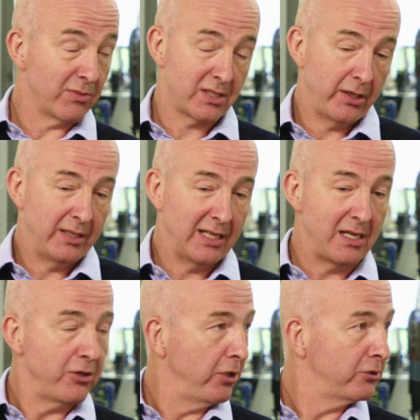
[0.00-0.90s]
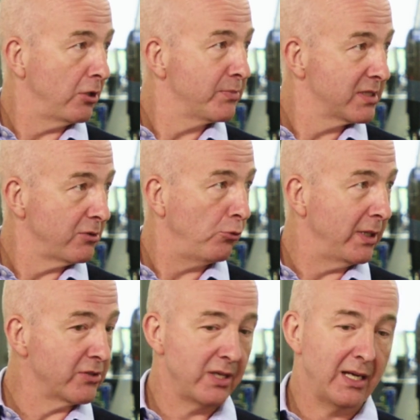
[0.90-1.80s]
Certainly Europe's
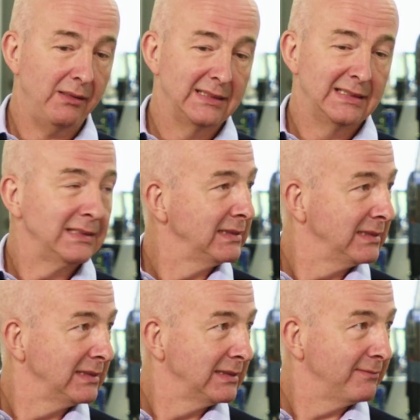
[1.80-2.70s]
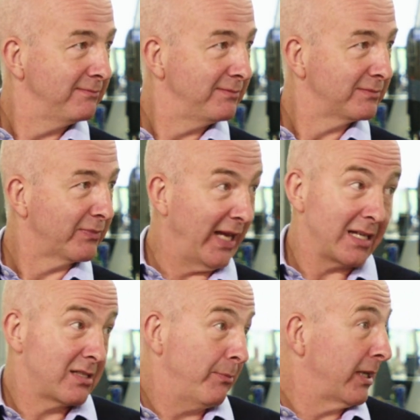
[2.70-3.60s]
almost there.
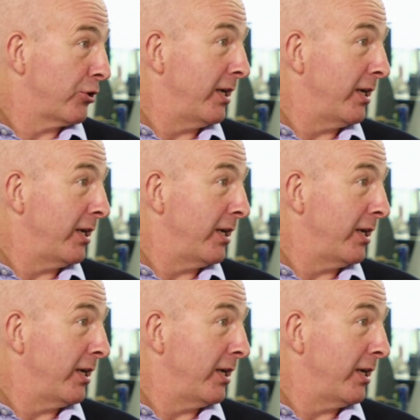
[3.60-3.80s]
That's the big